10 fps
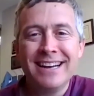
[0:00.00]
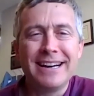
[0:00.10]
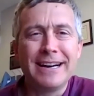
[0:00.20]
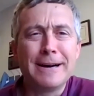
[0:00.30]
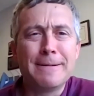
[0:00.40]

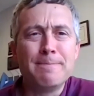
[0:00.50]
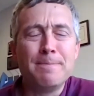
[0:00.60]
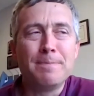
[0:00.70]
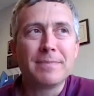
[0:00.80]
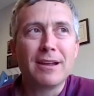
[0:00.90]

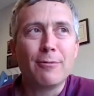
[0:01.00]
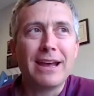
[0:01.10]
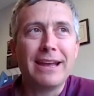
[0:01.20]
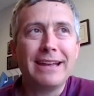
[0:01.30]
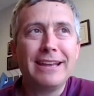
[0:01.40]

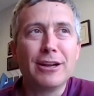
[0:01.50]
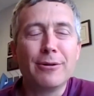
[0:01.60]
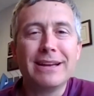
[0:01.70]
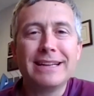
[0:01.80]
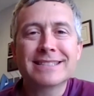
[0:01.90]
you
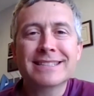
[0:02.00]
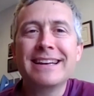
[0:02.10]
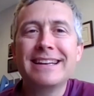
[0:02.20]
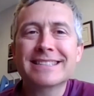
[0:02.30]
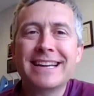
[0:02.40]
know, it's
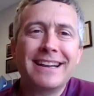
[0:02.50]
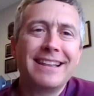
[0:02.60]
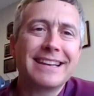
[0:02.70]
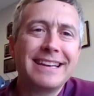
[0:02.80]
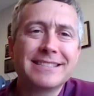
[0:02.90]
kind
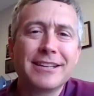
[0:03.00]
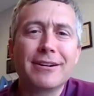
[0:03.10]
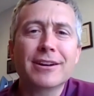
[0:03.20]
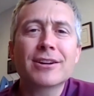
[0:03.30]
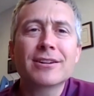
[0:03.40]
of like, is
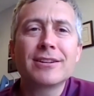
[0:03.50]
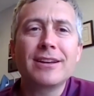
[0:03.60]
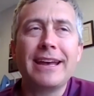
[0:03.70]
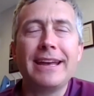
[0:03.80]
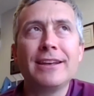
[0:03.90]
there
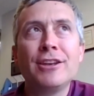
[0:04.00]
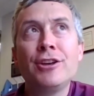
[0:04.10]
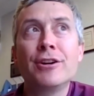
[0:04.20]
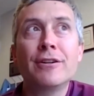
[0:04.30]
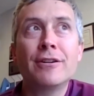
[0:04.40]
a
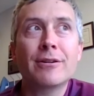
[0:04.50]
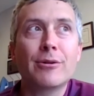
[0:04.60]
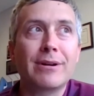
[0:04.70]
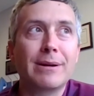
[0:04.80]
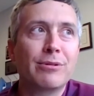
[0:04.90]
cure
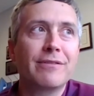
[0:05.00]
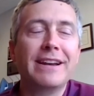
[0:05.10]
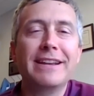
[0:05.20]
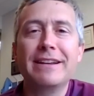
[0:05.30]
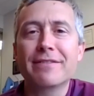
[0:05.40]
or a
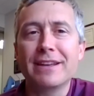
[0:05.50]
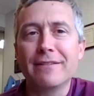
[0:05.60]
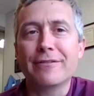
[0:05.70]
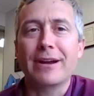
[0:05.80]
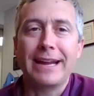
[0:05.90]
preventative
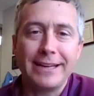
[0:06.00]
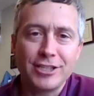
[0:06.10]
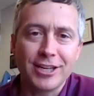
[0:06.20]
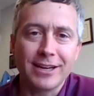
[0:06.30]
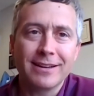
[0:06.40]
thing for
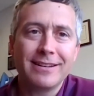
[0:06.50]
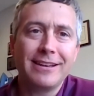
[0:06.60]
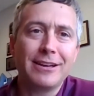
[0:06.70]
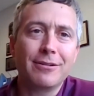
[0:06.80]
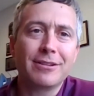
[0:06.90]
aging?
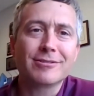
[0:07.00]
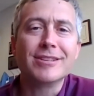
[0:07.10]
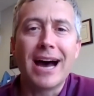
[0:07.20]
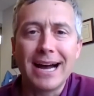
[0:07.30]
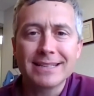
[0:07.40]
You know,
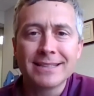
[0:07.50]
there's not.